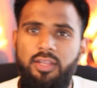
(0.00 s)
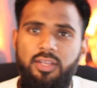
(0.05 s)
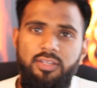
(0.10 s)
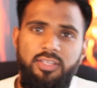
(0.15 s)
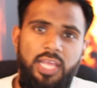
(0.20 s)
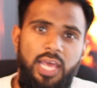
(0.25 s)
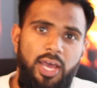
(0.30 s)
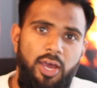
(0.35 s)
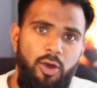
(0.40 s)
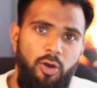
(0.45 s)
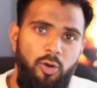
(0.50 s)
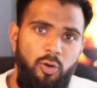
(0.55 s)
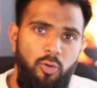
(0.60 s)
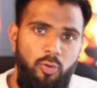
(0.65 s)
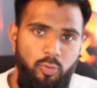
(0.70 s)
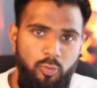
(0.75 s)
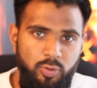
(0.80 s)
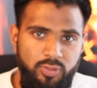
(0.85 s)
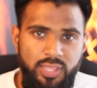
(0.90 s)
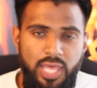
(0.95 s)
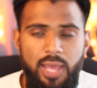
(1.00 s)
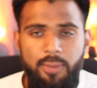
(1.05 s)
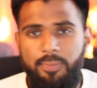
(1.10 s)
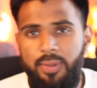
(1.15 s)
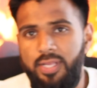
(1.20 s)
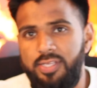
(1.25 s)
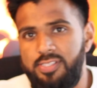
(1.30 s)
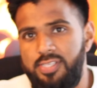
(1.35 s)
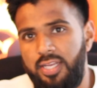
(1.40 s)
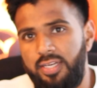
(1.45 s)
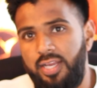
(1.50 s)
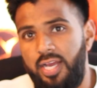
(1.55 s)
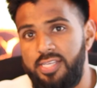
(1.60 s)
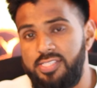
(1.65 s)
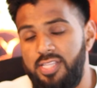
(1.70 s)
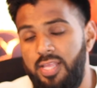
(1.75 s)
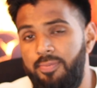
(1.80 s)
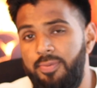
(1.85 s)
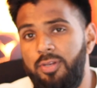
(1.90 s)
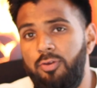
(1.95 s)
Now, with that being said, guys,
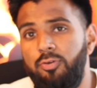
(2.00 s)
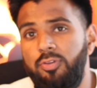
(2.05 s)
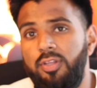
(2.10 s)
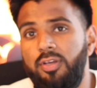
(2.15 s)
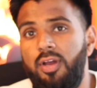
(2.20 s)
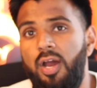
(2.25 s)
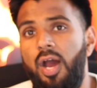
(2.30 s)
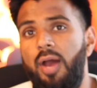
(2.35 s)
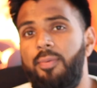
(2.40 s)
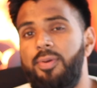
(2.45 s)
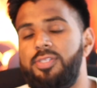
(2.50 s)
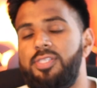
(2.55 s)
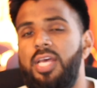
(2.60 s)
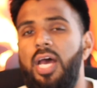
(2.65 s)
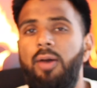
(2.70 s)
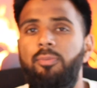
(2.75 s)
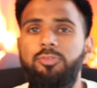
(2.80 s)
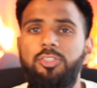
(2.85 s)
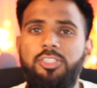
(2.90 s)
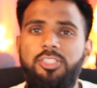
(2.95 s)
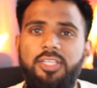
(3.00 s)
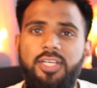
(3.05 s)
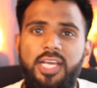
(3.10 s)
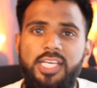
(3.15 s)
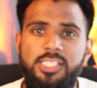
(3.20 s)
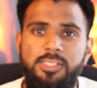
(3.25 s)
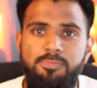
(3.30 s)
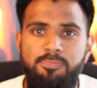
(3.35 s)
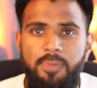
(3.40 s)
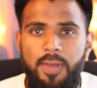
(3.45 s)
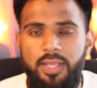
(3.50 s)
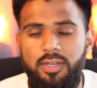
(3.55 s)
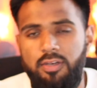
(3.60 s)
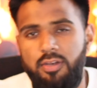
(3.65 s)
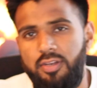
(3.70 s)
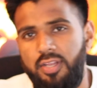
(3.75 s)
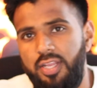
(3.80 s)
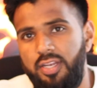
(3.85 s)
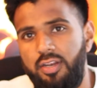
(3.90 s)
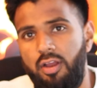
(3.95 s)
let me know in the comments, how much do you guys
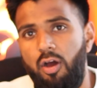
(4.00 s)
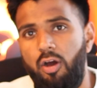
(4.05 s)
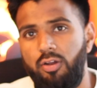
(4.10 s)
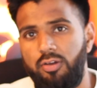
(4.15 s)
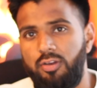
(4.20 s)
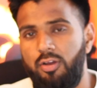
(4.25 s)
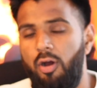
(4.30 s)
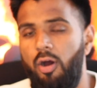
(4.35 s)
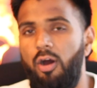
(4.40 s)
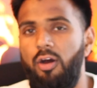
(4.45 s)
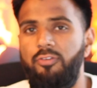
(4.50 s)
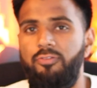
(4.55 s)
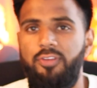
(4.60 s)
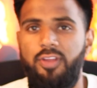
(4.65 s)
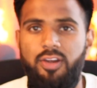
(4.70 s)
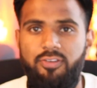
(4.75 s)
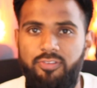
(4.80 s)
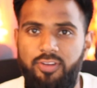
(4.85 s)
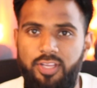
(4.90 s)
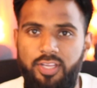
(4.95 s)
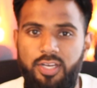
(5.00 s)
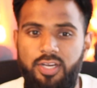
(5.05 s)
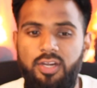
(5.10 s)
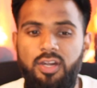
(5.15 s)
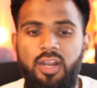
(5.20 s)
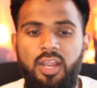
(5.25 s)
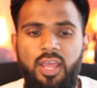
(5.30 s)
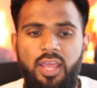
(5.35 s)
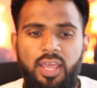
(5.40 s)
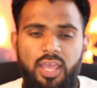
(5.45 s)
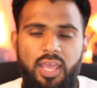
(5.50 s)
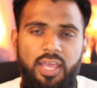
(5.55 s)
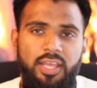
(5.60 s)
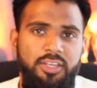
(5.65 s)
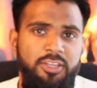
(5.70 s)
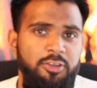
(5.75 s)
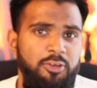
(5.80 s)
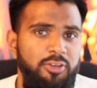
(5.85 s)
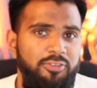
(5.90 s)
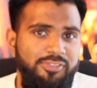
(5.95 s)
spend on coffee every year? And
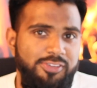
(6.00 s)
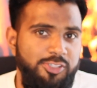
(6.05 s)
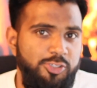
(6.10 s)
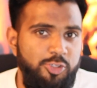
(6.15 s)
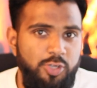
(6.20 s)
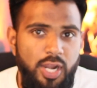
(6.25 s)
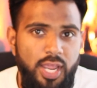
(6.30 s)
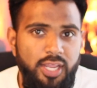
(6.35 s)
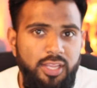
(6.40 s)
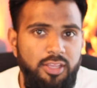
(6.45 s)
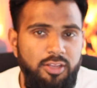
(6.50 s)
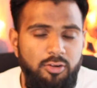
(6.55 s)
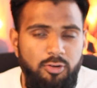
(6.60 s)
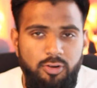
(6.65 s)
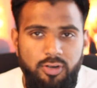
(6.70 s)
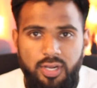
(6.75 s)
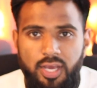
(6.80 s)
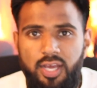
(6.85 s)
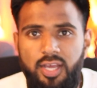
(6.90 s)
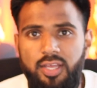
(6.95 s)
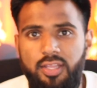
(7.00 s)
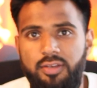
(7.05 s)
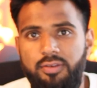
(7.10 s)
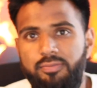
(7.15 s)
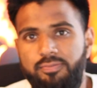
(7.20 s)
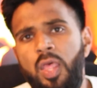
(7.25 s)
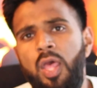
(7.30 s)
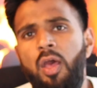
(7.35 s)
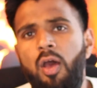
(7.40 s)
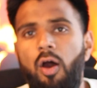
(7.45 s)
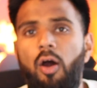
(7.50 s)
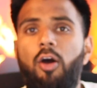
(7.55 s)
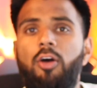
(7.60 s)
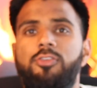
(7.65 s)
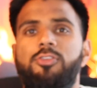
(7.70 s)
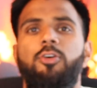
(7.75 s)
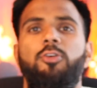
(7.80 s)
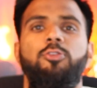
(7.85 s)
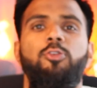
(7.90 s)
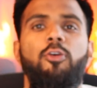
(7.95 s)
do you even track it or not?
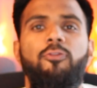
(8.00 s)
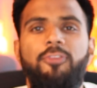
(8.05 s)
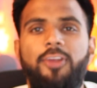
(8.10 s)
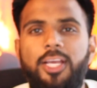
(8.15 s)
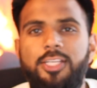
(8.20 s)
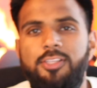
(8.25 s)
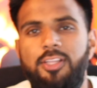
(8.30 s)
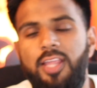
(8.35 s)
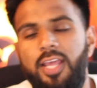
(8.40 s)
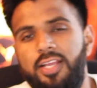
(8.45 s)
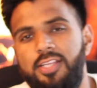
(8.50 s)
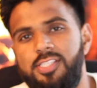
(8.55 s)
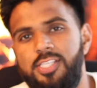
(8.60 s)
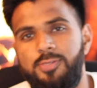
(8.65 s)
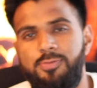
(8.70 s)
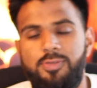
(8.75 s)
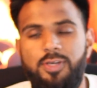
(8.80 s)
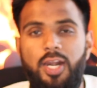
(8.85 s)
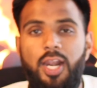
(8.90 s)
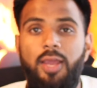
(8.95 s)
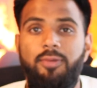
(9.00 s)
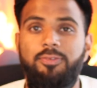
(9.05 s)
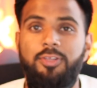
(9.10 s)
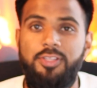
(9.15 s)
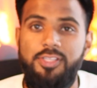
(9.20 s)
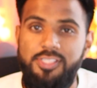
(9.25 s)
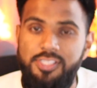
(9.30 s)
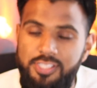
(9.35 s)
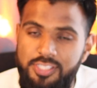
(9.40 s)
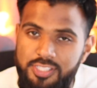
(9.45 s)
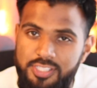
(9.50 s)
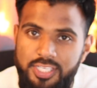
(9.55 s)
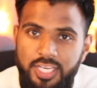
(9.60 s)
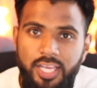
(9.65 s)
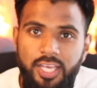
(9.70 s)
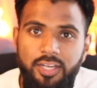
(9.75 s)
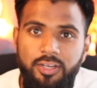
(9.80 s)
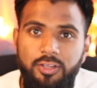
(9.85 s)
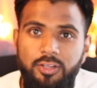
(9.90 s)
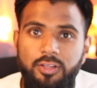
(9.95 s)
Also, don't forget to like and subscribe to this
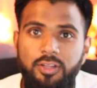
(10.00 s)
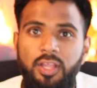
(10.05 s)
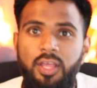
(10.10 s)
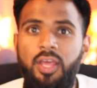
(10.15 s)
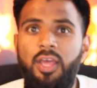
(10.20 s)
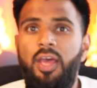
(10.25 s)
channel.